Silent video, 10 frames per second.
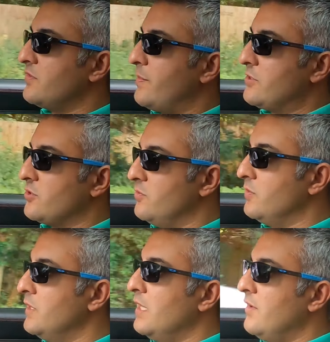
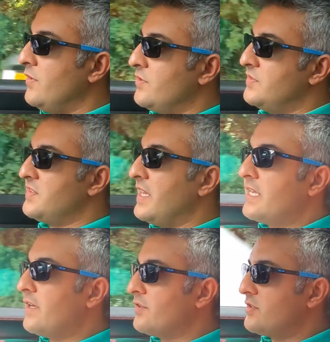special versus
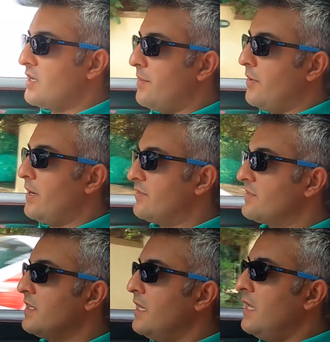any other Turbo S.